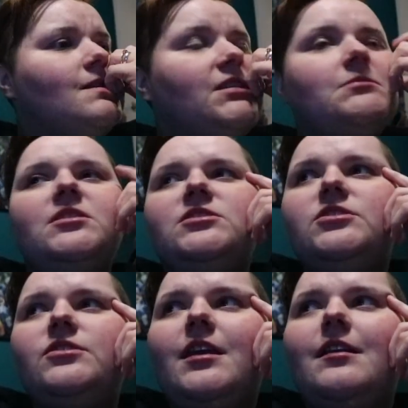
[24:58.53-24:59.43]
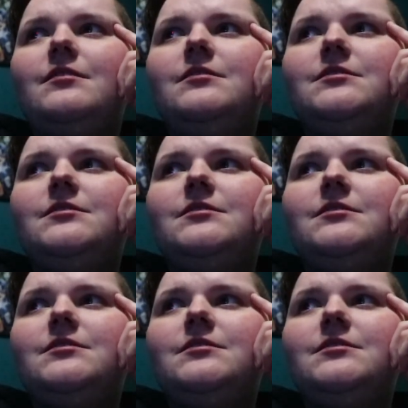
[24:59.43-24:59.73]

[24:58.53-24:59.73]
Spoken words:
Sometimes I do get